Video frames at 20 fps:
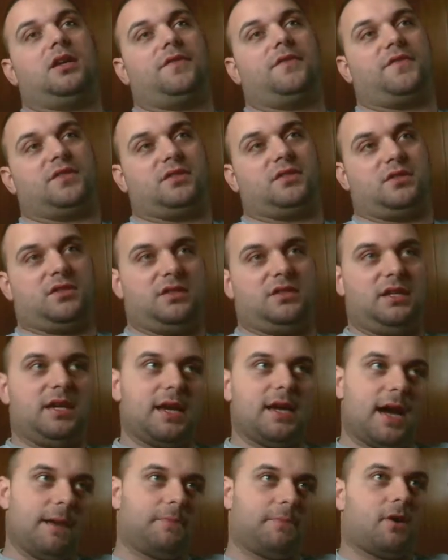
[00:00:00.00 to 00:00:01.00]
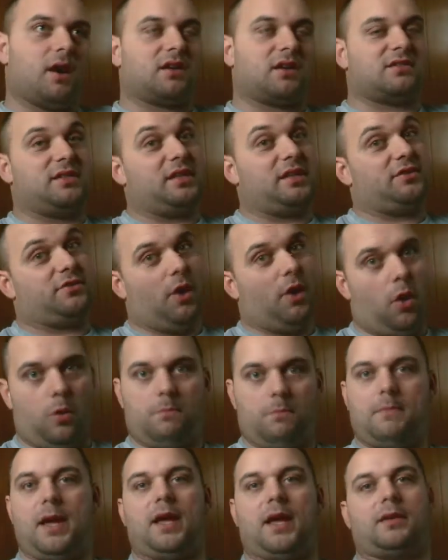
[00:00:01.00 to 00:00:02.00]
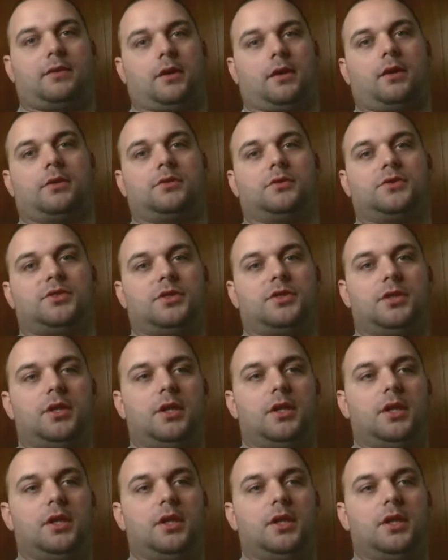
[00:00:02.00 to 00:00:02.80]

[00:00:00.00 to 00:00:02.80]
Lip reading: If it's the CDI box, they don't make those.